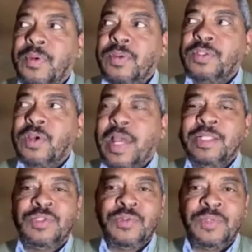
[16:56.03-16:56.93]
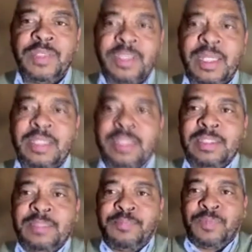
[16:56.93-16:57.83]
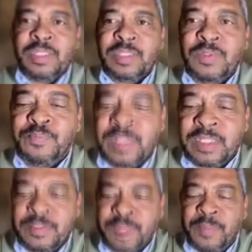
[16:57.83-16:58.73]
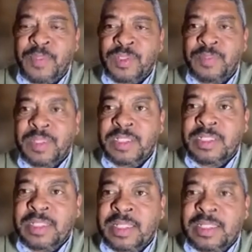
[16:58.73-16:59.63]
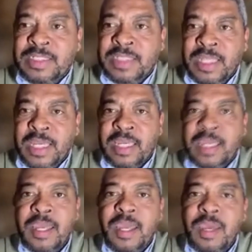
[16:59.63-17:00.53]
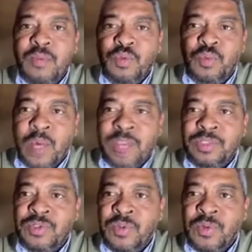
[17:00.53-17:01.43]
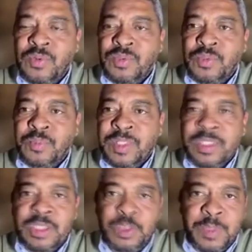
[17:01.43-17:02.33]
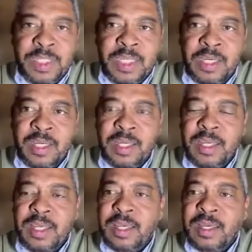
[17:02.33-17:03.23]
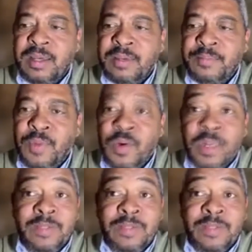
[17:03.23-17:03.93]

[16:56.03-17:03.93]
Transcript: So I do think that there's a big possibility that the DA would want to be the Speaker, or at